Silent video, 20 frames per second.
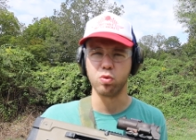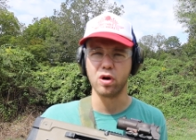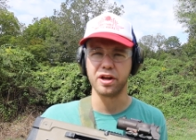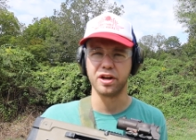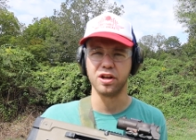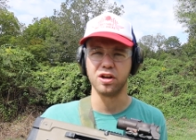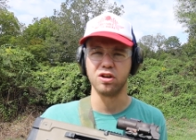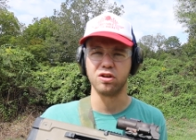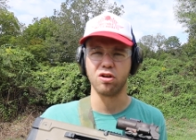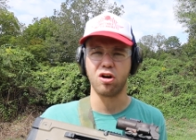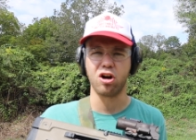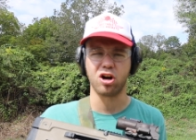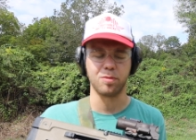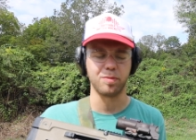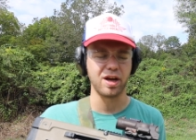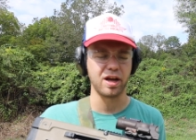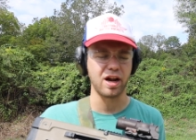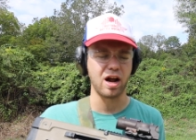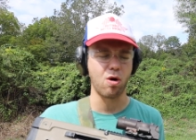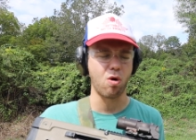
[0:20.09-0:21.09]
Reddit and talk
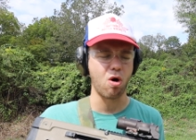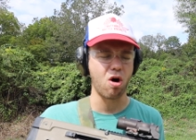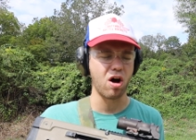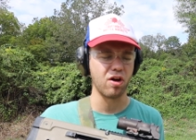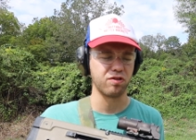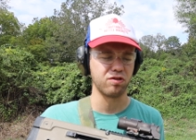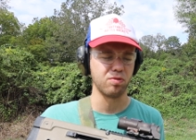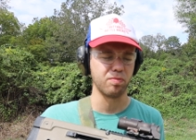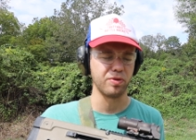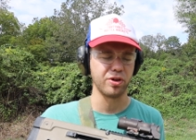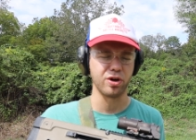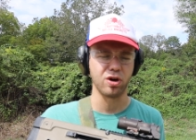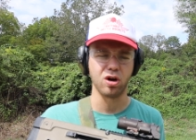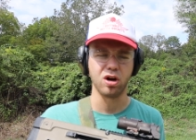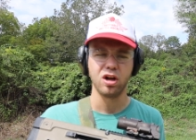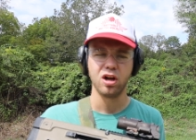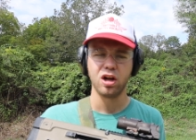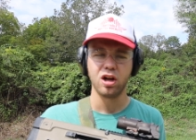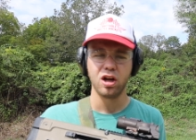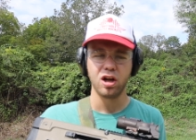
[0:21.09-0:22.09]
about how awesome
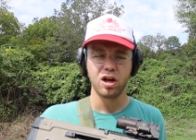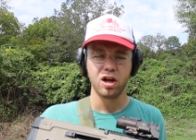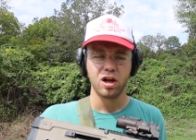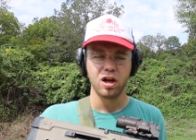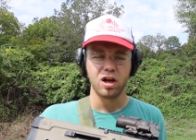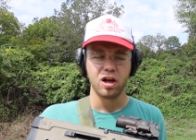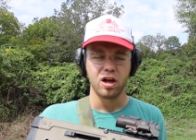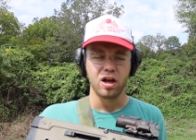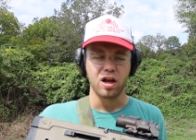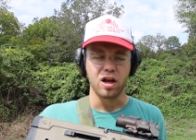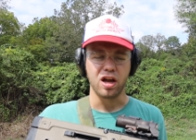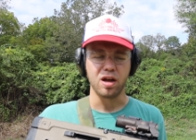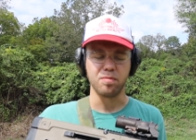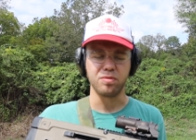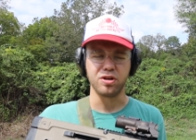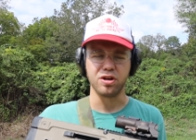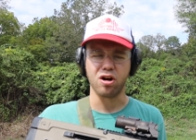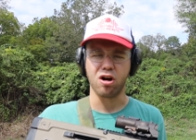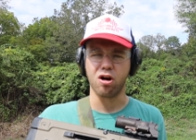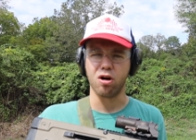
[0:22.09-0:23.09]
their
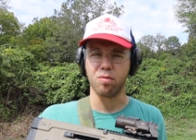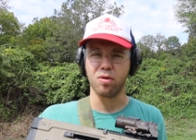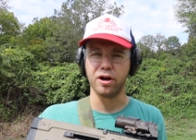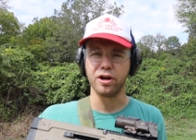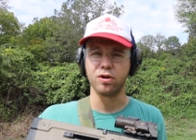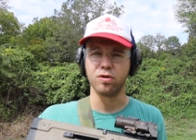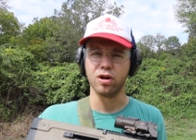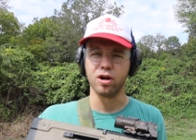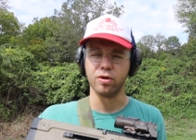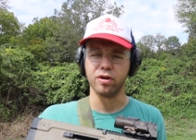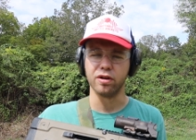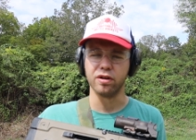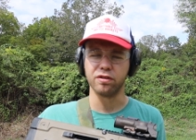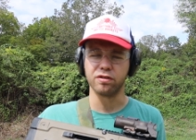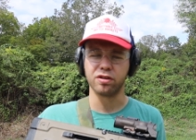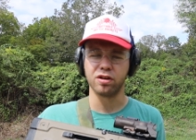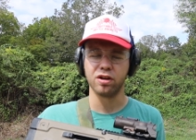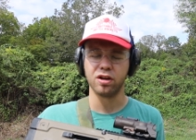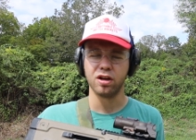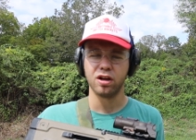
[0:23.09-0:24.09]
MDR micro
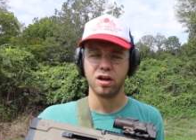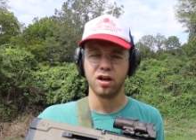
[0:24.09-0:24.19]
is,